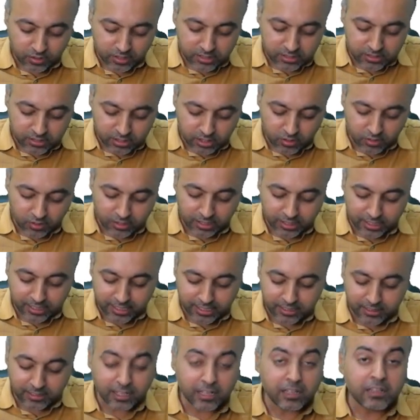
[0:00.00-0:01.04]
You can see, you can
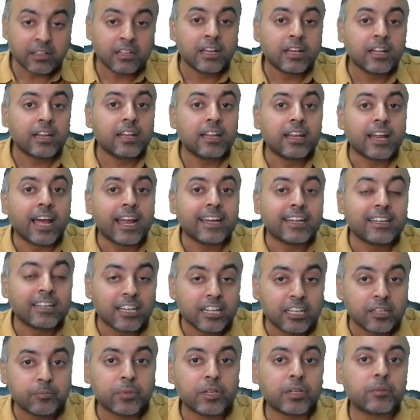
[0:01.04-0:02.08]
get the
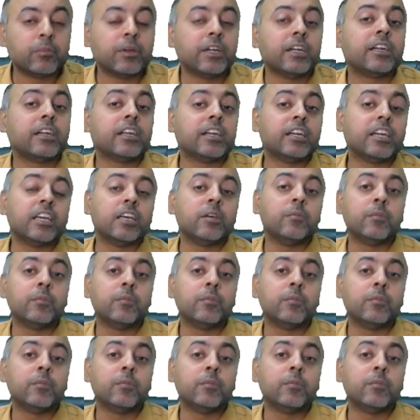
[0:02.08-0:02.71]
lightly pigmented